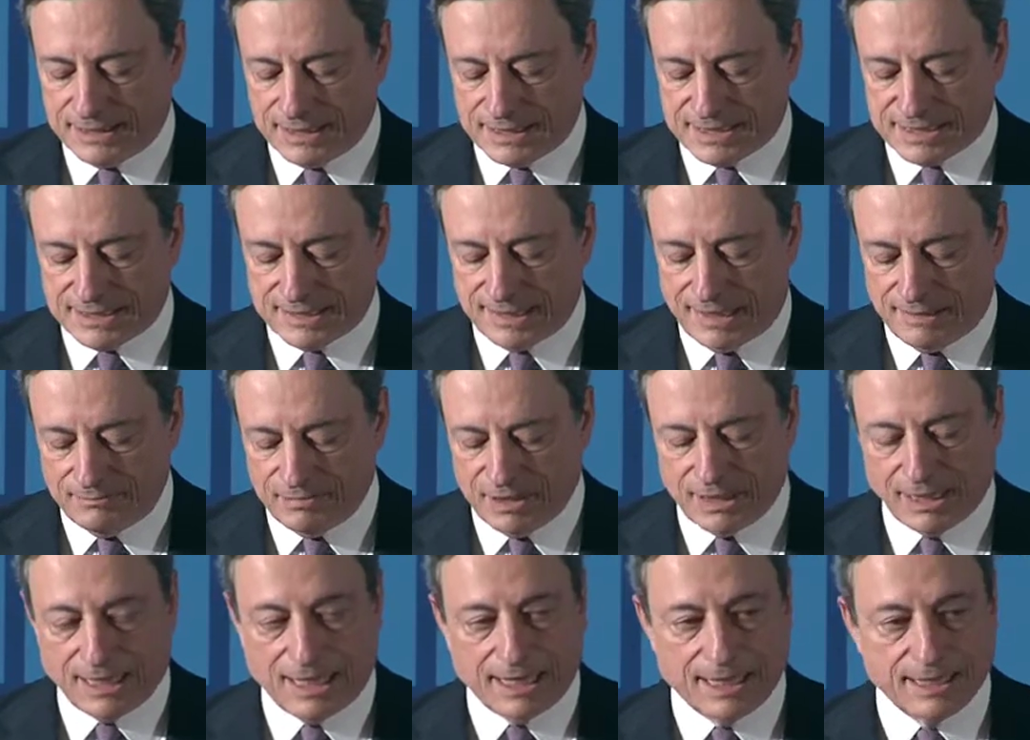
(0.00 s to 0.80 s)

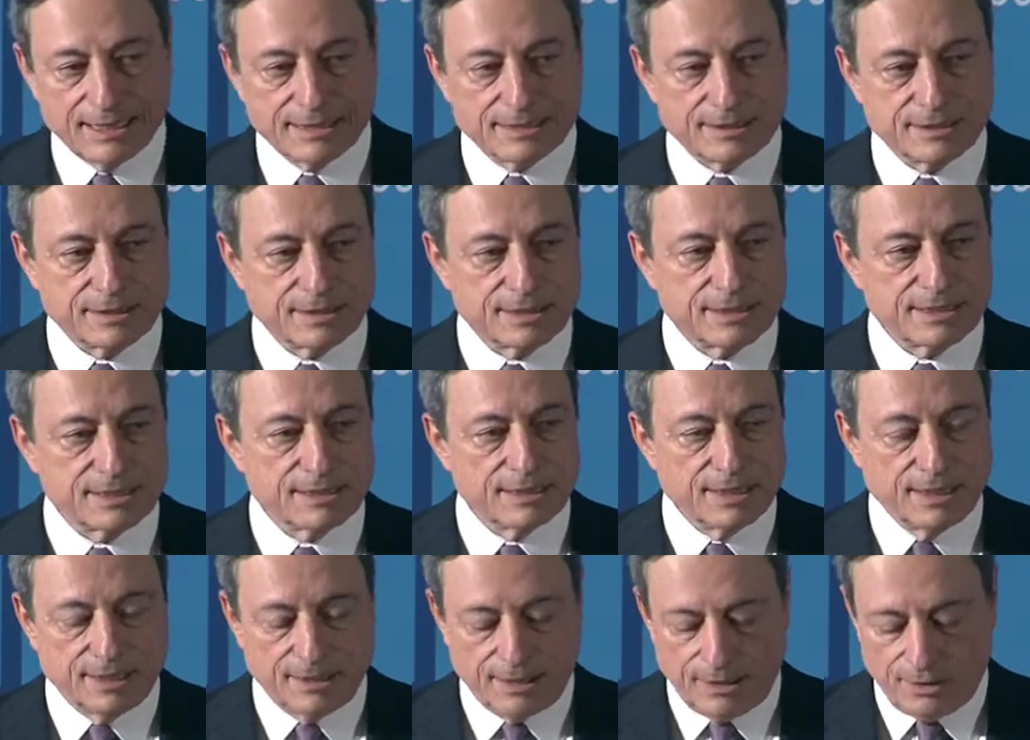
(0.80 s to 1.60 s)

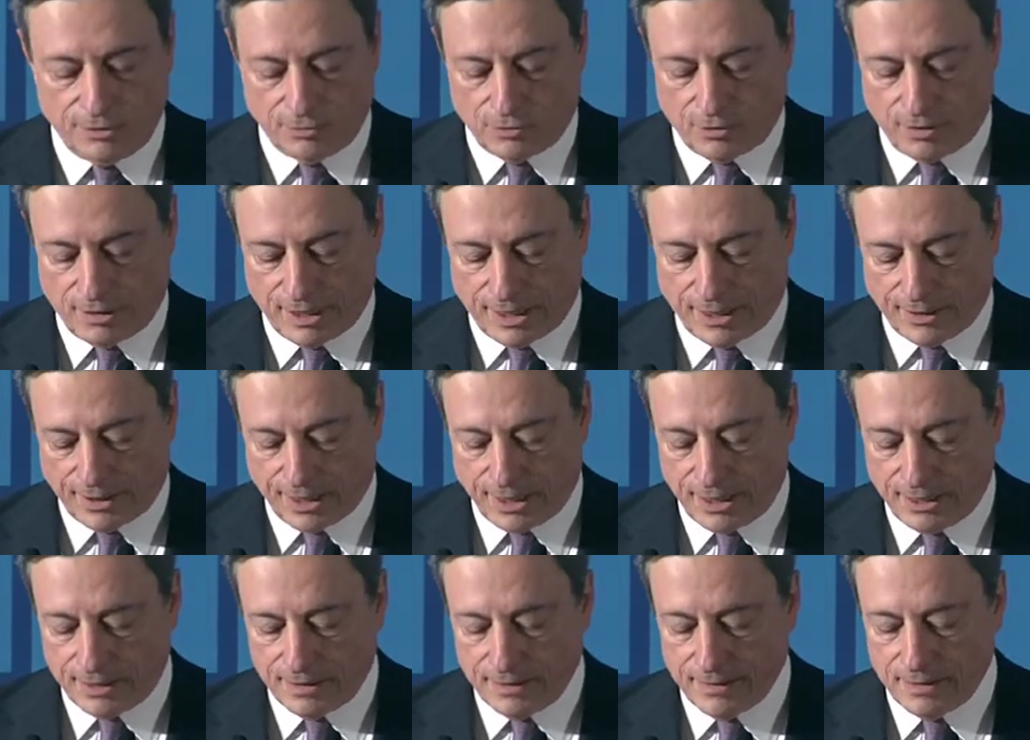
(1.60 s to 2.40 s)
stabilizers in the euro
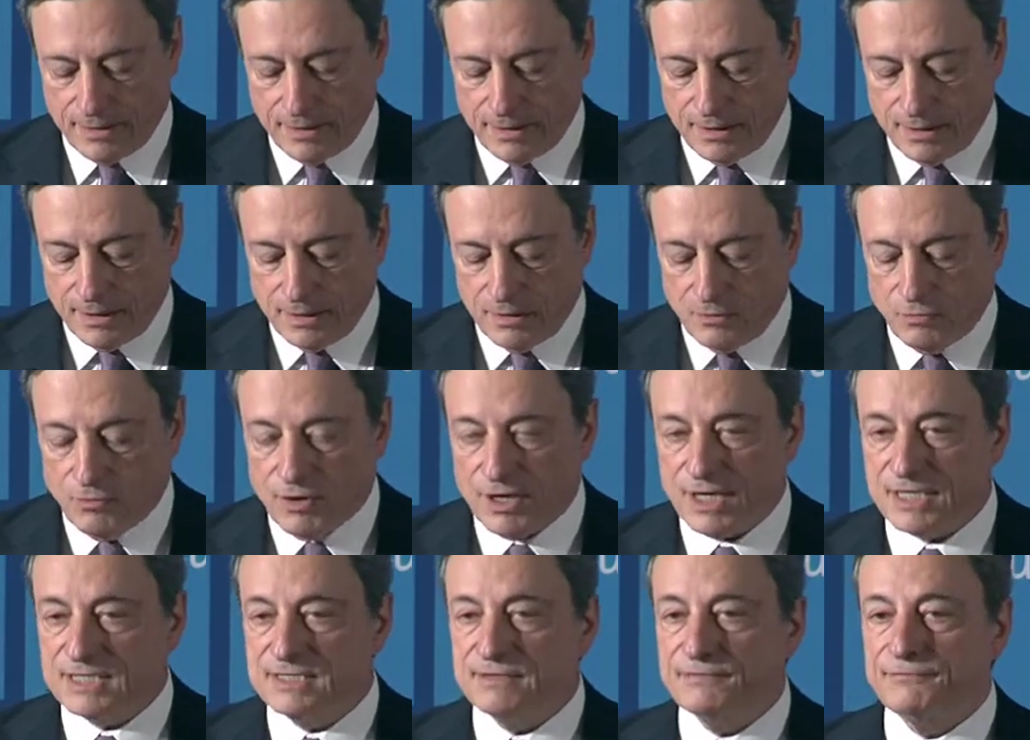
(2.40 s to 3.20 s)
area,
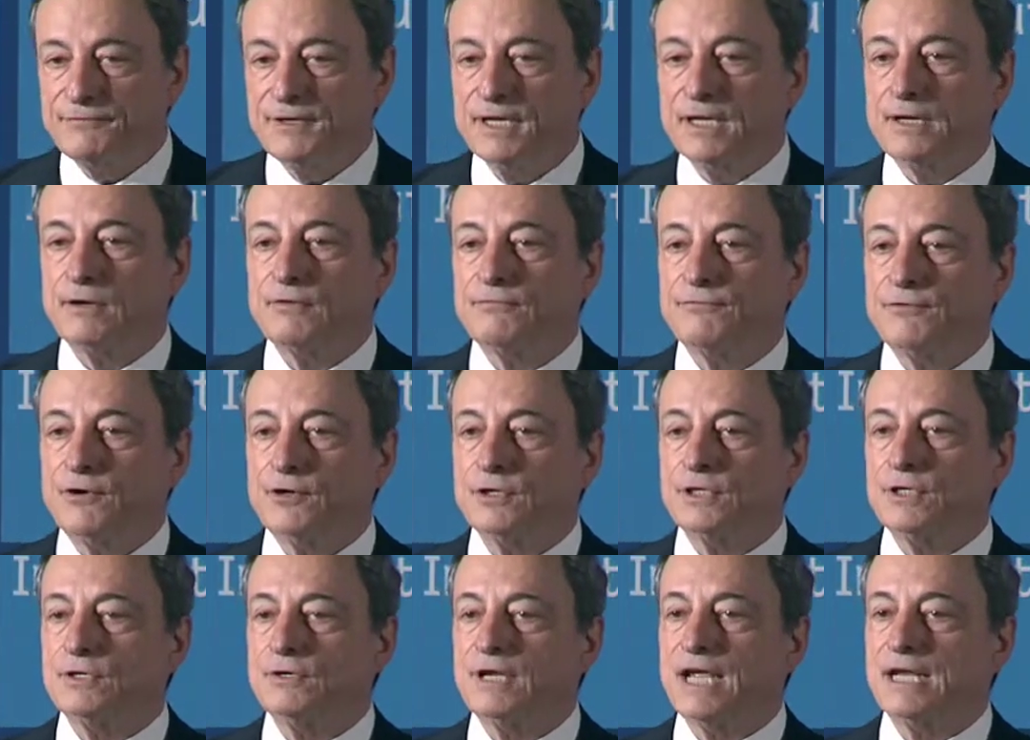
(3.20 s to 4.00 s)
whereas the figure
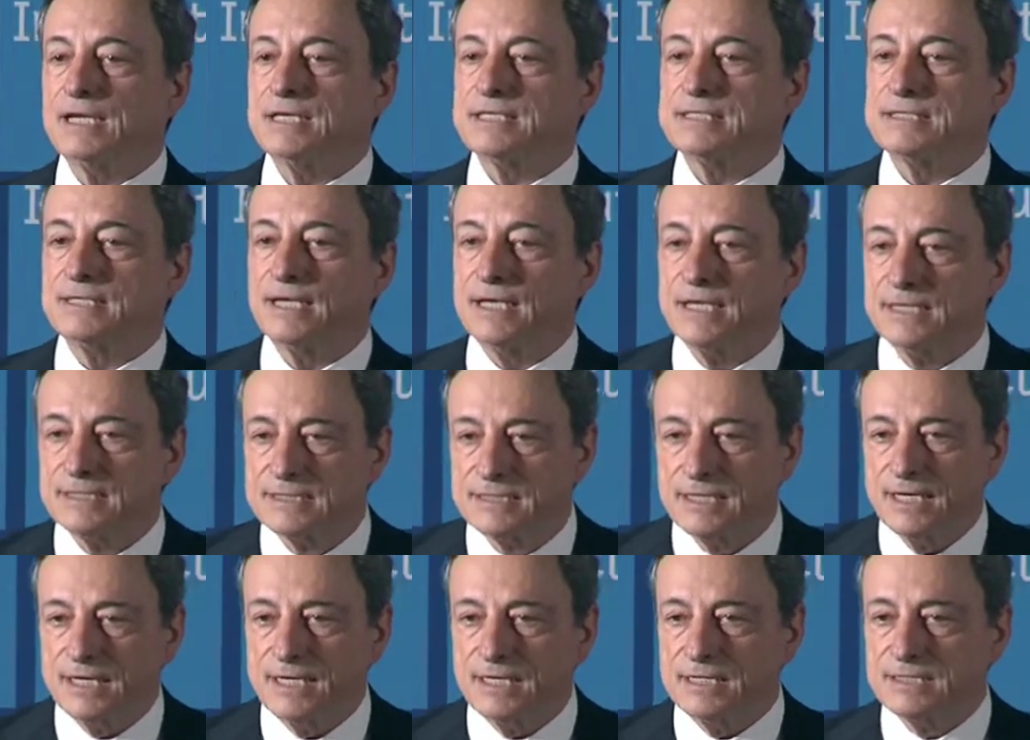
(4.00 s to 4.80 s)
for the United
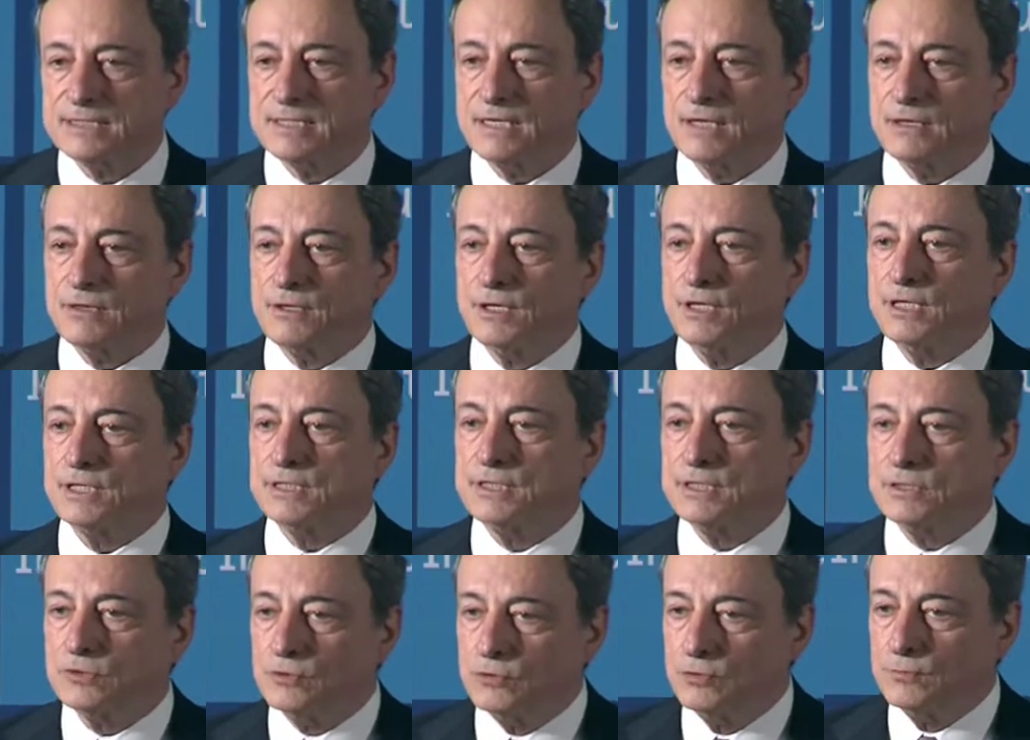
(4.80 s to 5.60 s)
States is
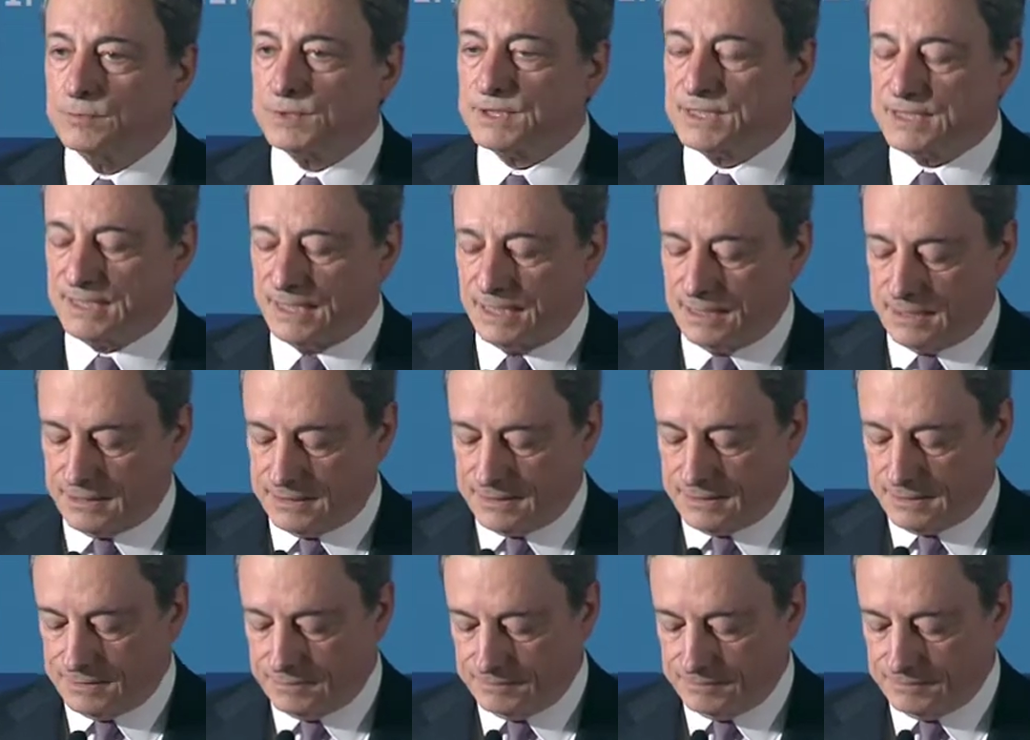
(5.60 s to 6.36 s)
32%.